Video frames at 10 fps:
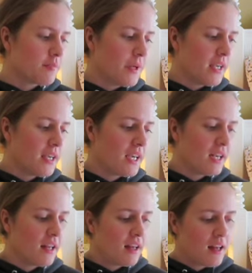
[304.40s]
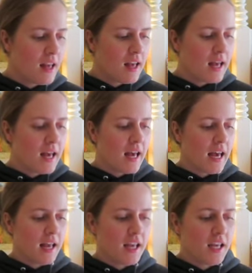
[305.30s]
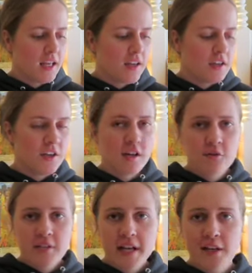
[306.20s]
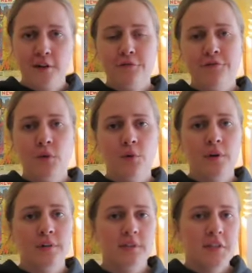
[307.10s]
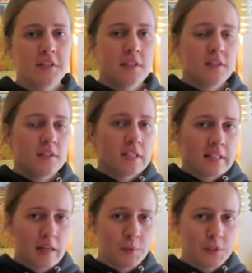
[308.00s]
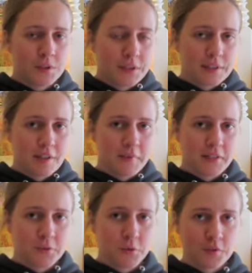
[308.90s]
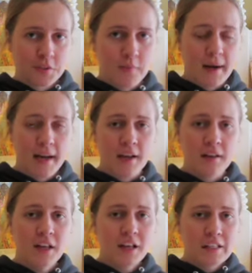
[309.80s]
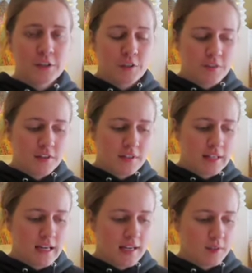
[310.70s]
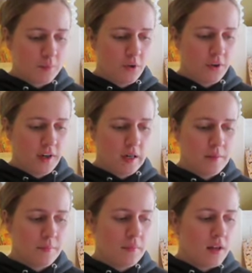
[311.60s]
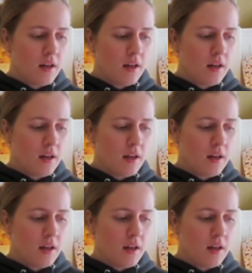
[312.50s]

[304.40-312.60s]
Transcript: being a note taker for disabled students at my school. So my university has a program